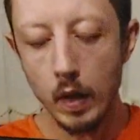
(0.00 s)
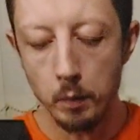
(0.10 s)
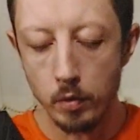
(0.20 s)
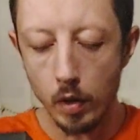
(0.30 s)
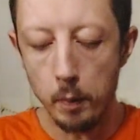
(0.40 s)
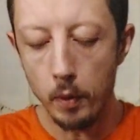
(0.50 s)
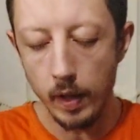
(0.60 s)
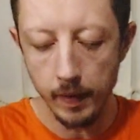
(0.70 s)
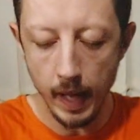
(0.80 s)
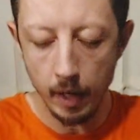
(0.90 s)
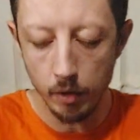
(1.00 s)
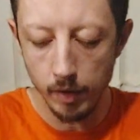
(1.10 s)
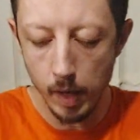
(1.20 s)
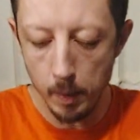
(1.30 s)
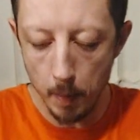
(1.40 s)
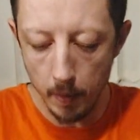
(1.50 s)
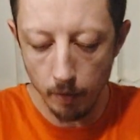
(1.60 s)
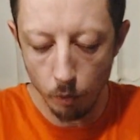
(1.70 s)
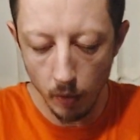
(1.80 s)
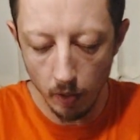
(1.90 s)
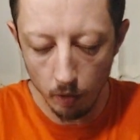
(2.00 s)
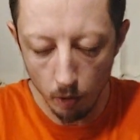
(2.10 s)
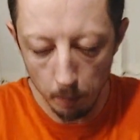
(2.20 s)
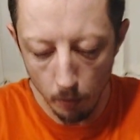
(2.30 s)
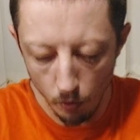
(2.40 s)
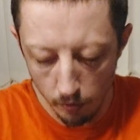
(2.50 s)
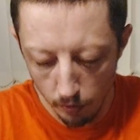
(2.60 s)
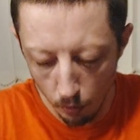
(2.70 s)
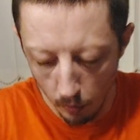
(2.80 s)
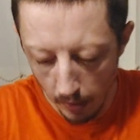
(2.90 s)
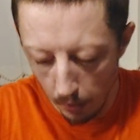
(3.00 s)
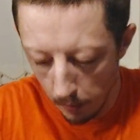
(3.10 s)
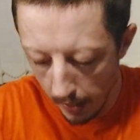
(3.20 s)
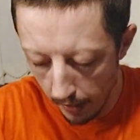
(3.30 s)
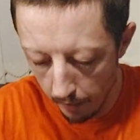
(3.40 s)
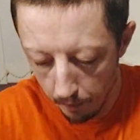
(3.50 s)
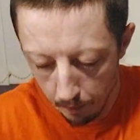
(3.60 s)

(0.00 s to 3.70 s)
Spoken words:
I'm just going to put it there because in a moment it's going in the computer soon anyway.